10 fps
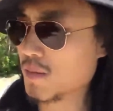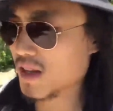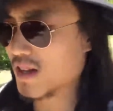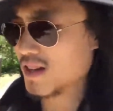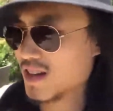But
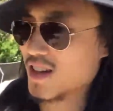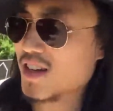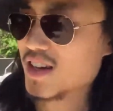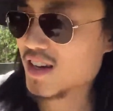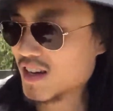then
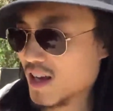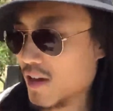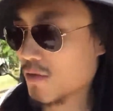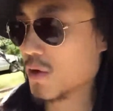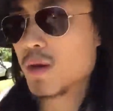
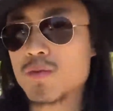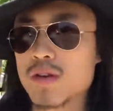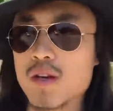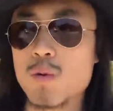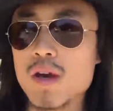if you keep
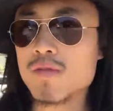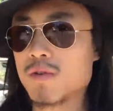running away